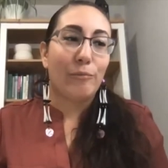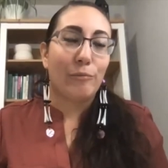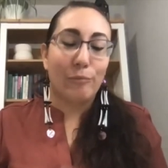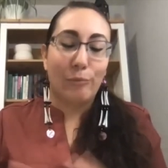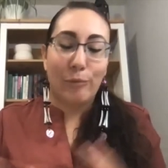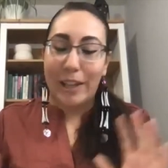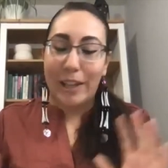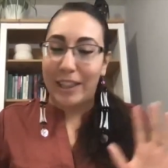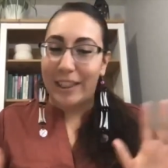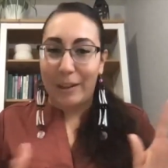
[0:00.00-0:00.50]

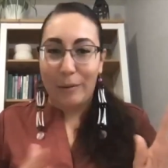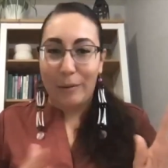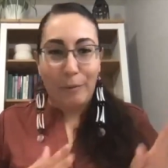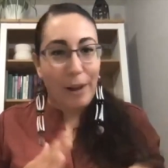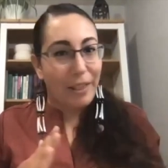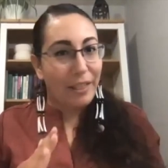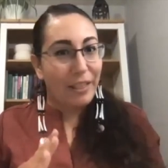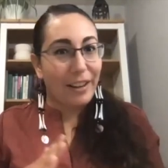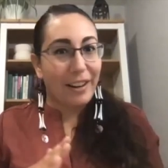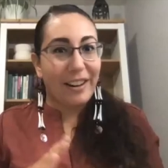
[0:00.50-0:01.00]
with the
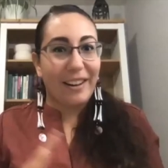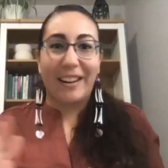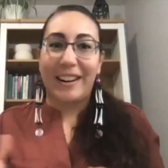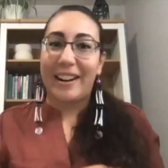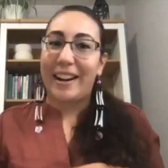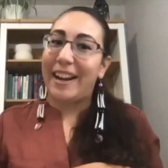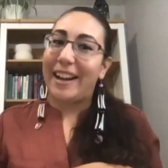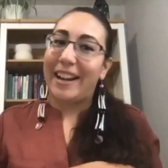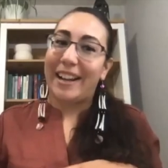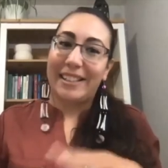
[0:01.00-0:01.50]

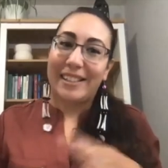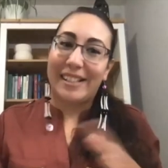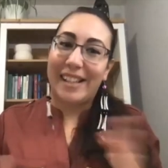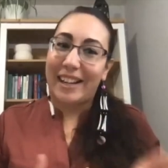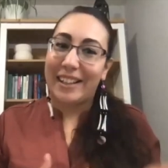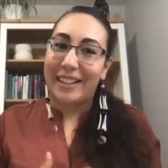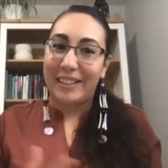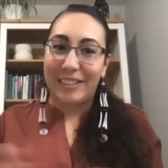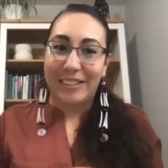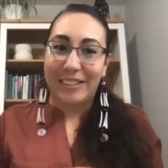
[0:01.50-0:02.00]
weather and
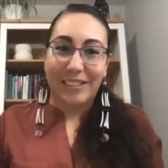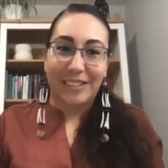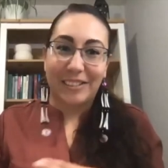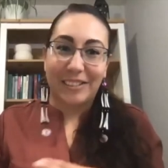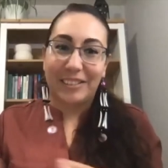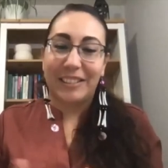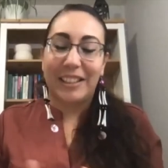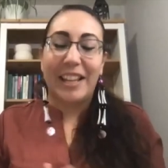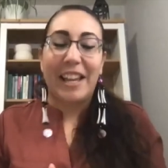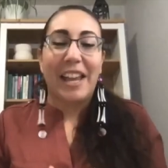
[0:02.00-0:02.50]

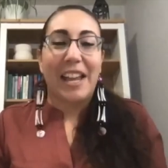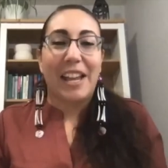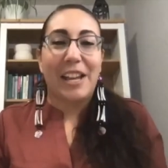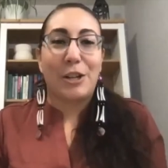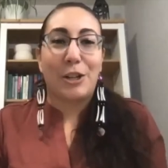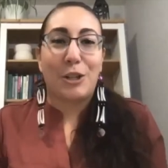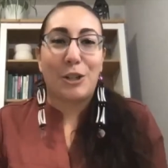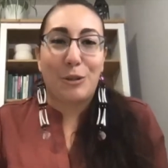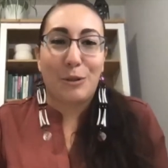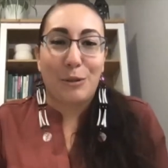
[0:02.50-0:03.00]
technical
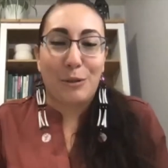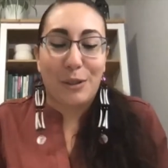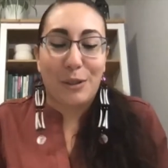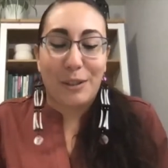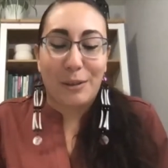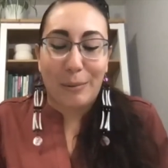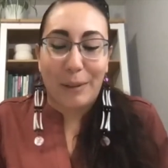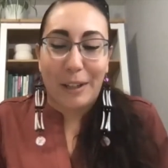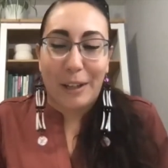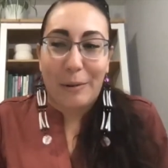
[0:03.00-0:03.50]

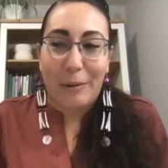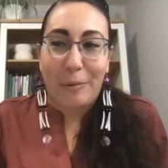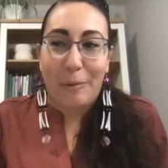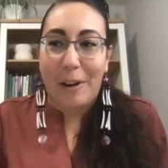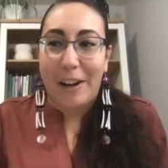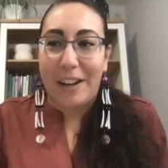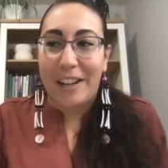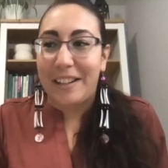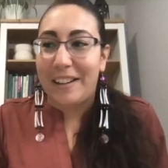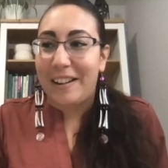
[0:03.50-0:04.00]
issues, we don't
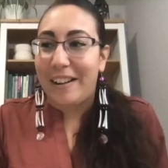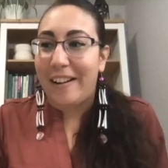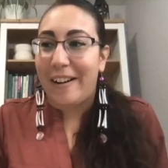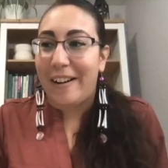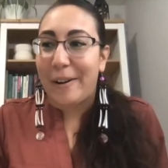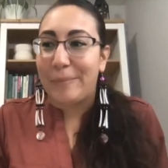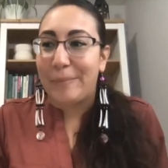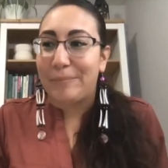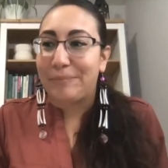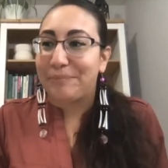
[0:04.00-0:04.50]
want
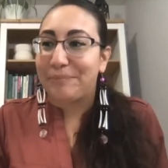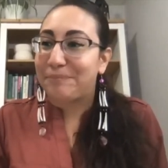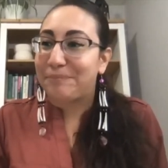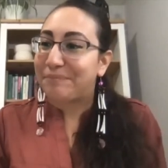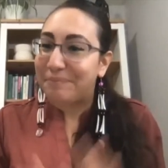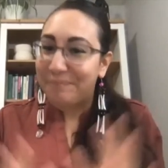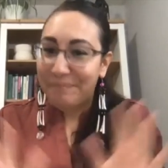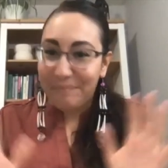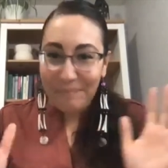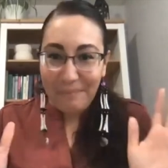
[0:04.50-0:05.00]
um,
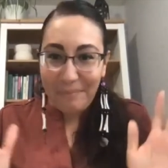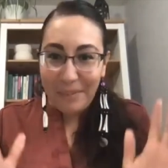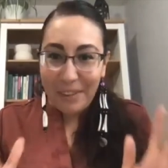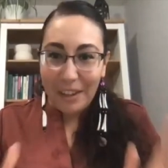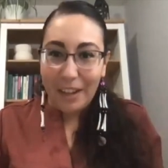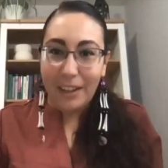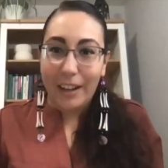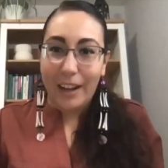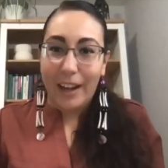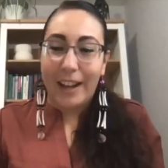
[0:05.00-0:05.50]

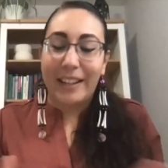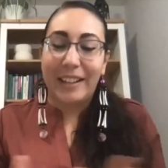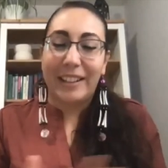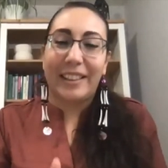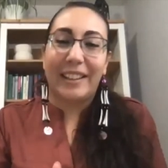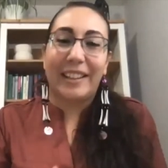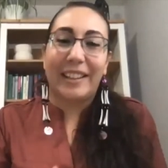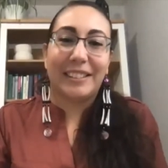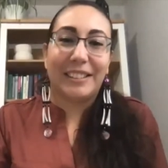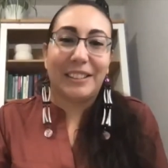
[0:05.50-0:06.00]

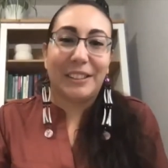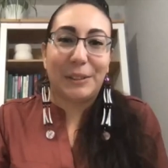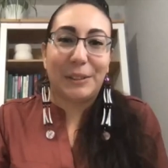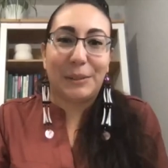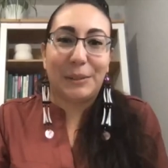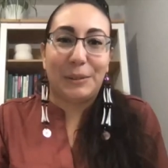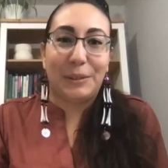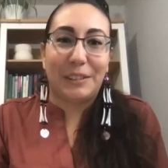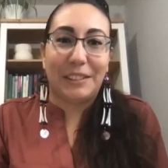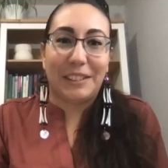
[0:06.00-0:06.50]
anything
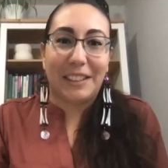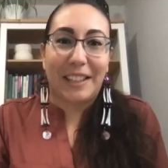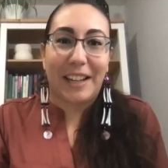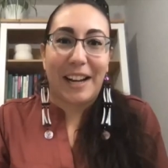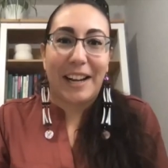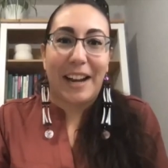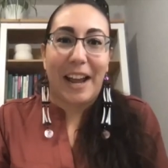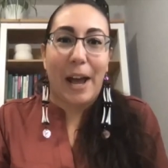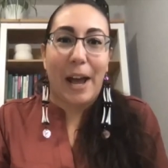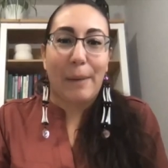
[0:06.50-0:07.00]
to to
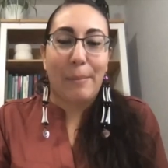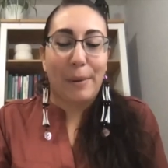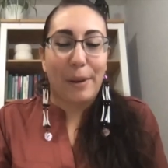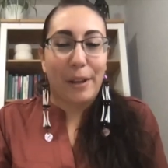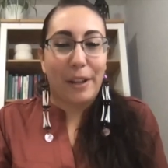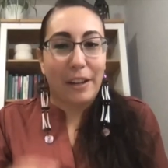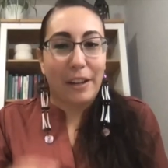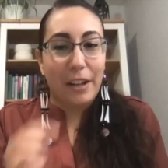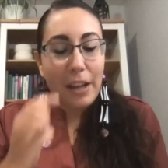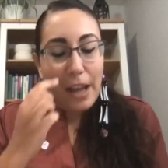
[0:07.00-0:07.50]
kind of
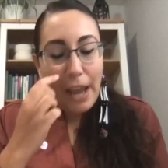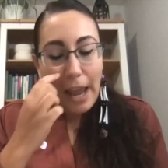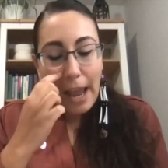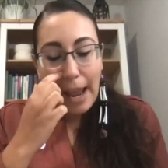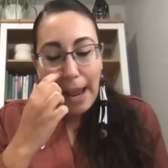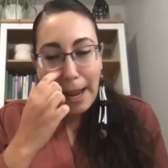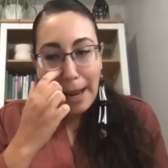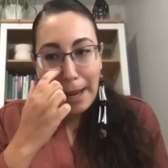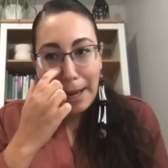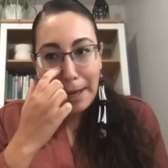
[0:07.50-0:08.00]
happen,
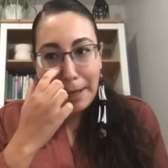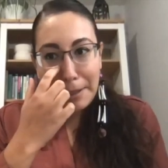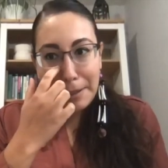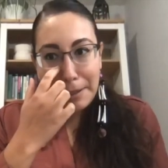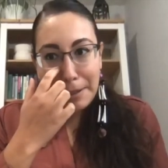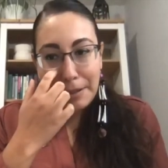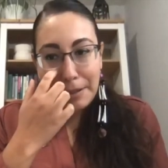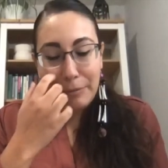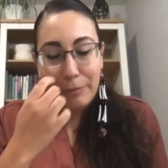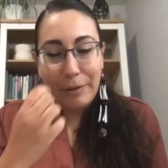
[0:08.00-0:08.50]

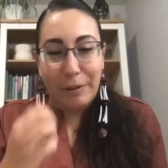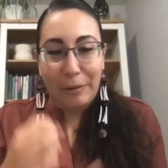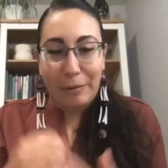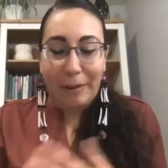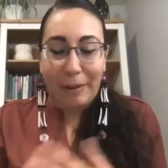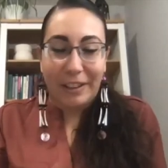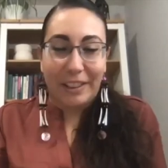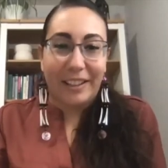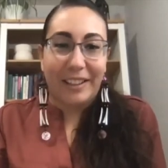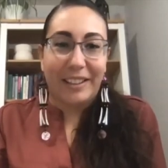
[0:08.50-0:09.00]
and we don't
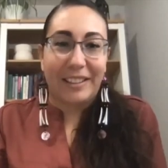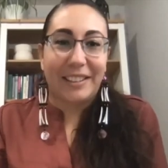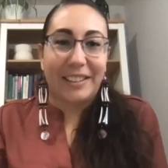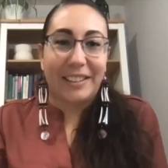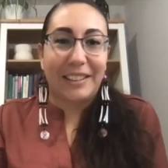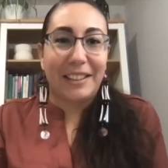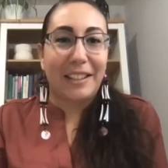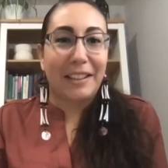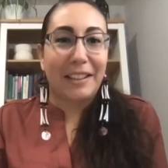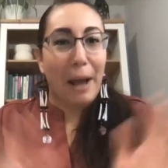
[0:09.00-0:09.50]
want the
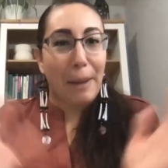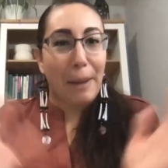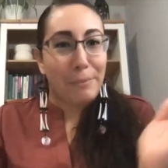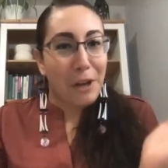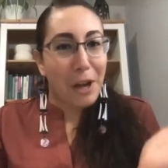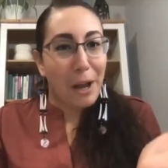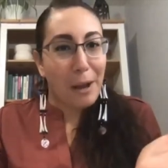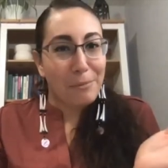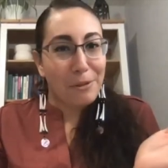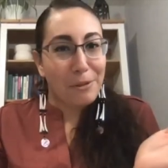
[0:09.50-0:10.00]
the
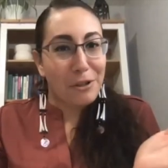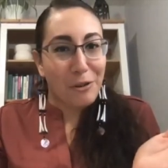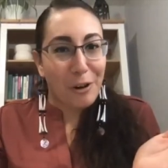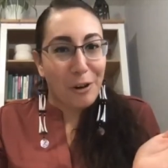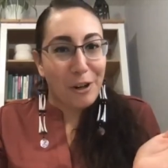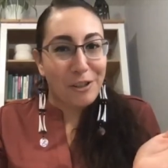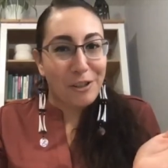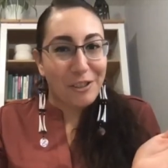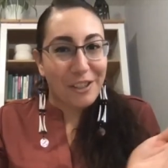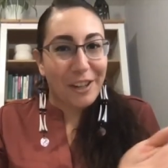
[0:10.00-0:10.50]
laptop to
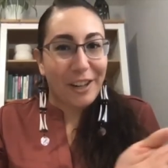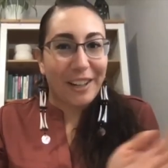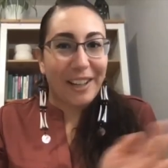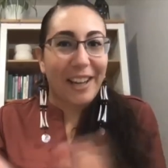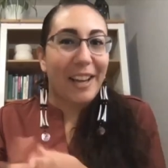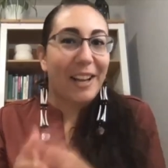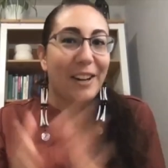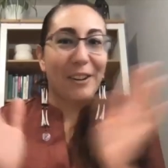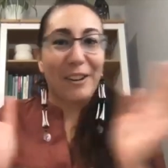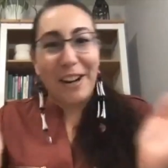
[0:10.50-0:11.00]
short
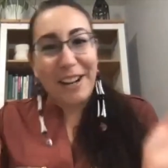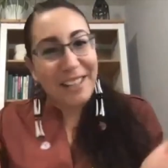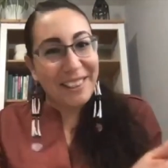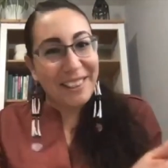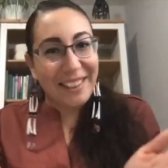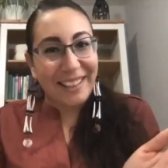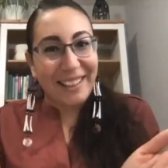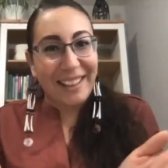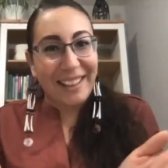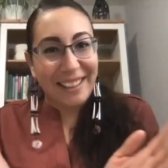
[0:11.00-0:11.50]
circuit or
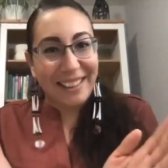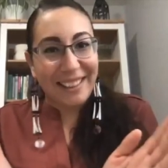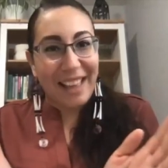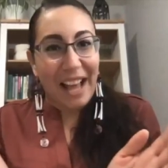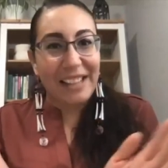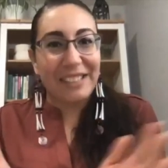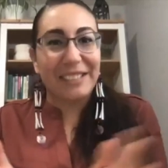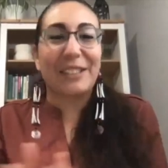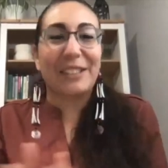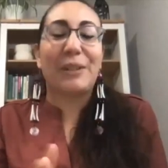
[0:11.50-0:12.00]
anything like
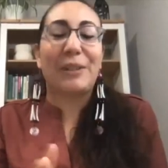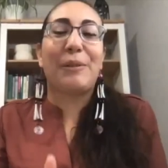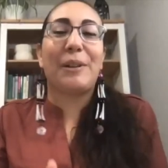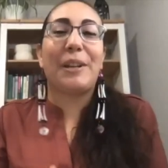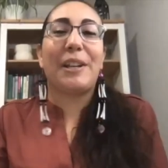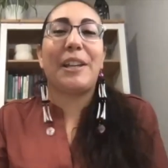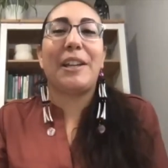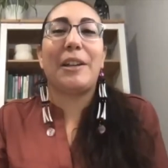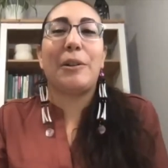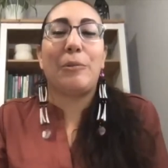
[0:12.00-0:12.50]
that. So
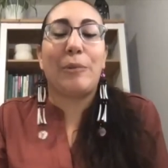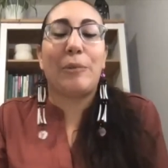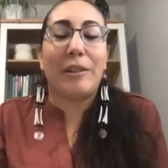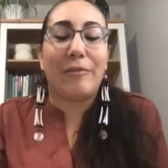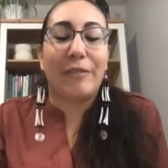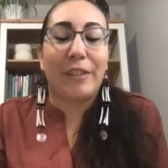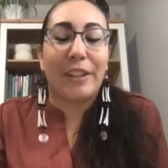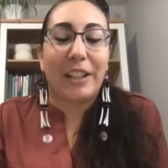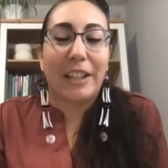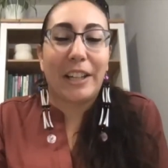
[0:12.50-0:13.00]
we we
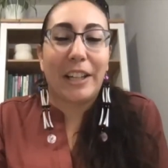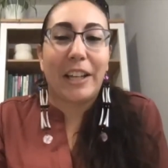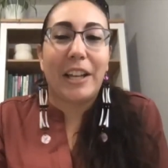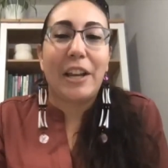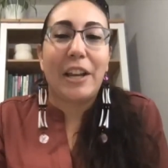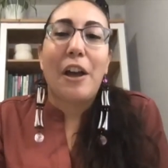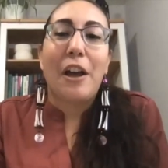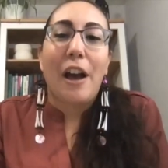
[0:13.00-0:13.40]
really